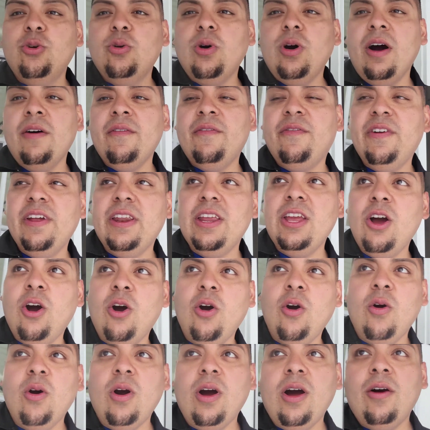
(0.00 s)
a
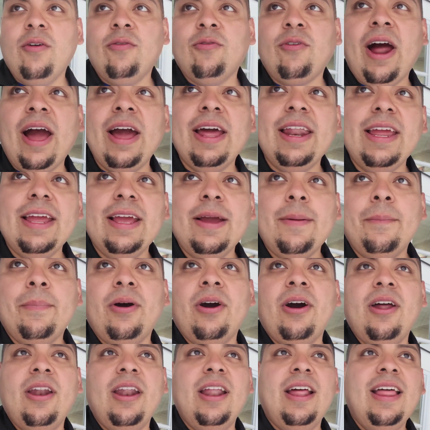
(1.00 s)
video riding,
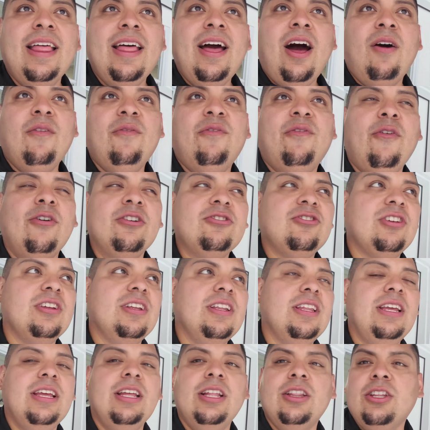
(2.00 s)
but
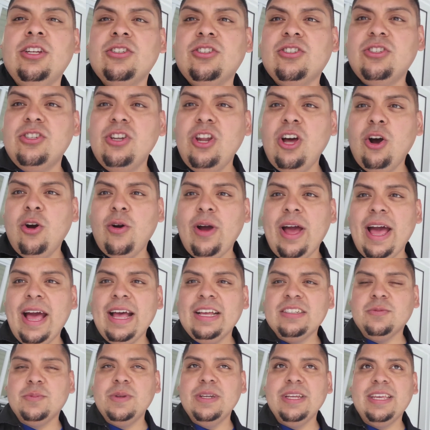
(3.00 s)
unfortunately the snow
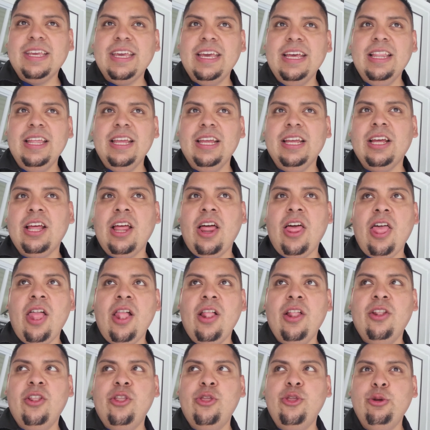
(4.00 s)
has been killing
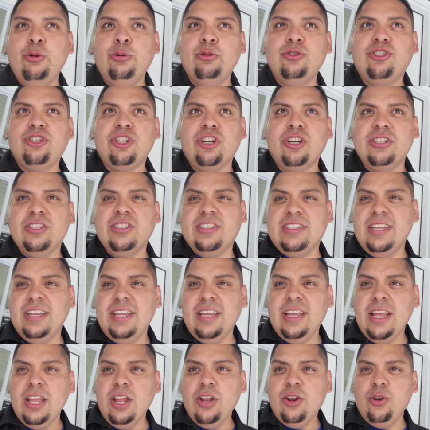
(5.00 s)
New Jersey,
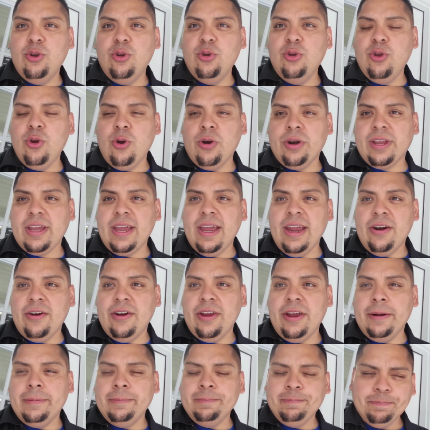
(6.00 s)
New York
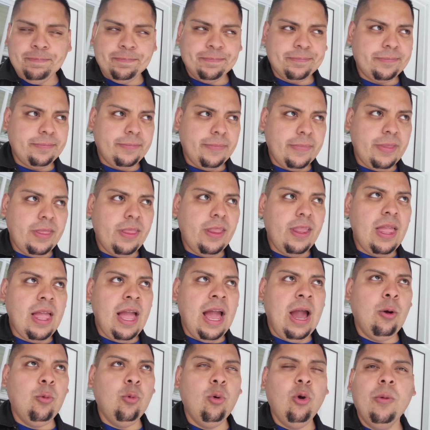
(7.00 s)
area.
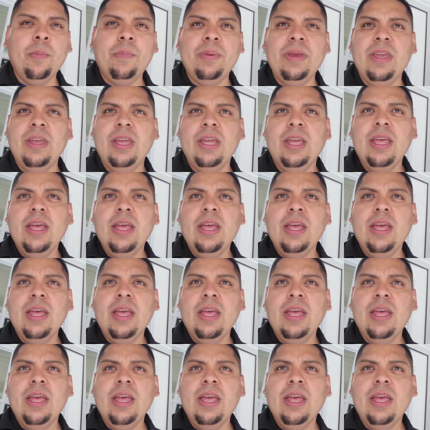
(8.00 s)
I will be